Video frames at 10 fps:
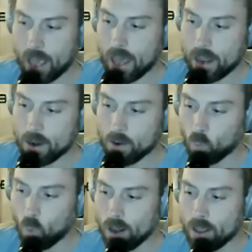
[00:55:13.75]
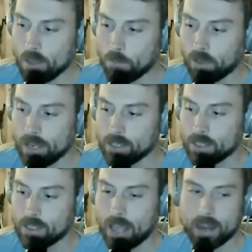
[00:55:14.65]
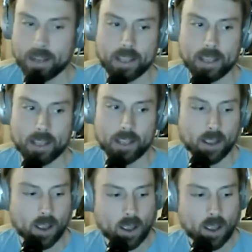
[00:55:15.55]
And one of the places that he